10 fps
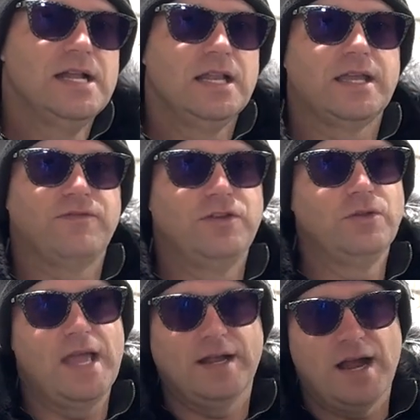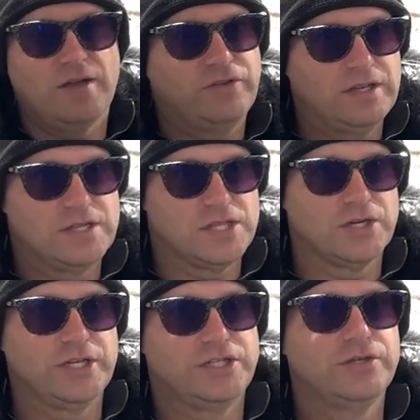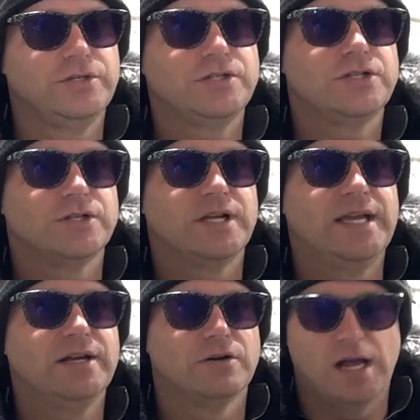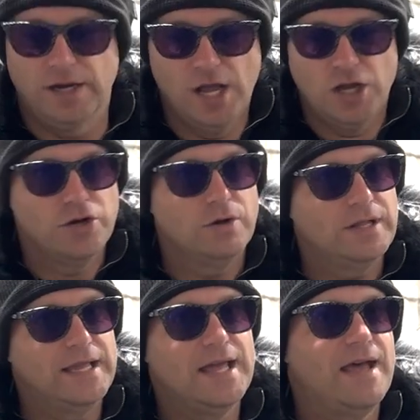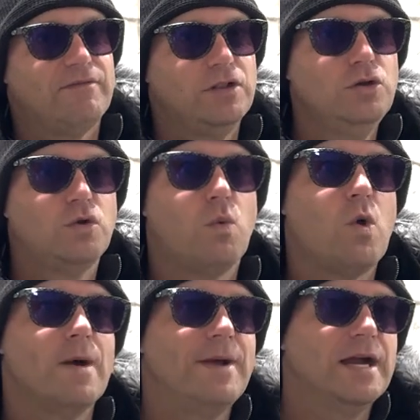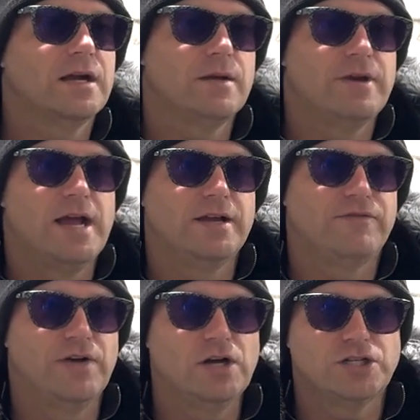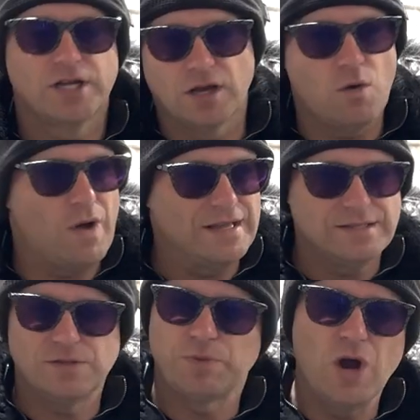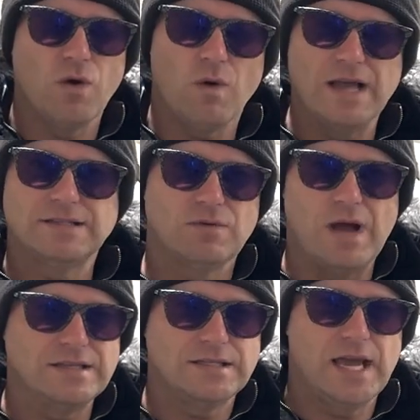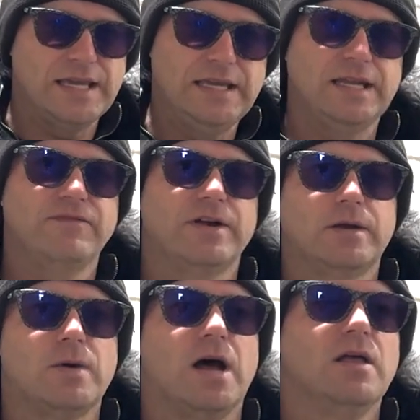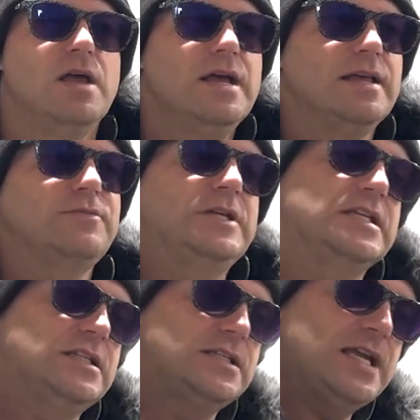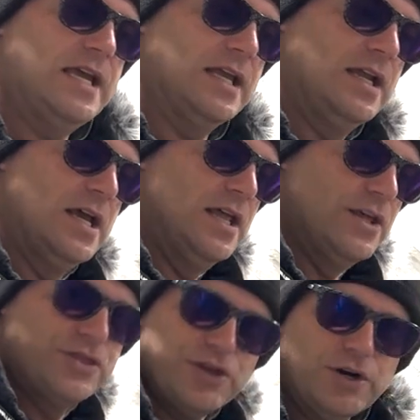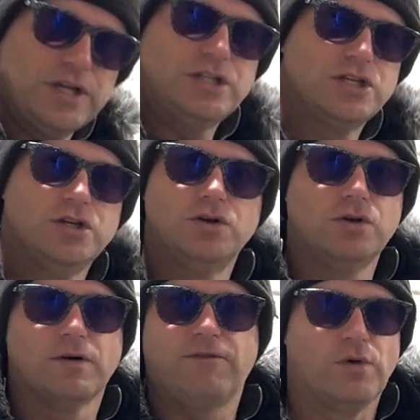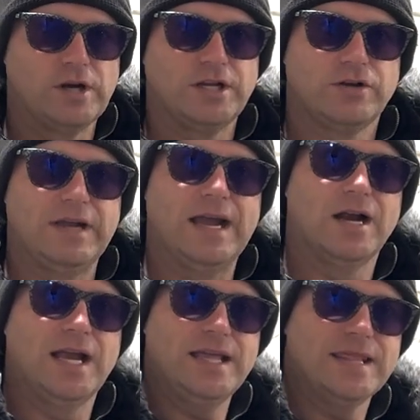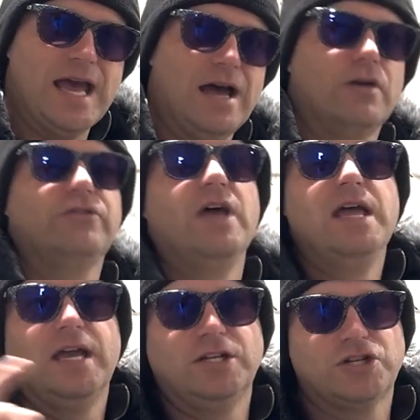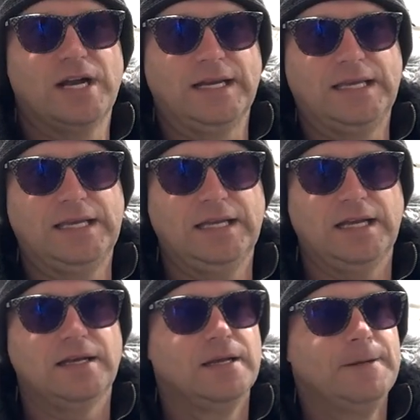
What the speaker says: Like, if you let your house get to 32 and you turn your heater on, you're only gonna have lukewarm air coming out of your furnace. You're gonna go, why is this broke? Why is it not heating very well? That's because it's taken the 32 or 40-degree air in the house and trying to heat it.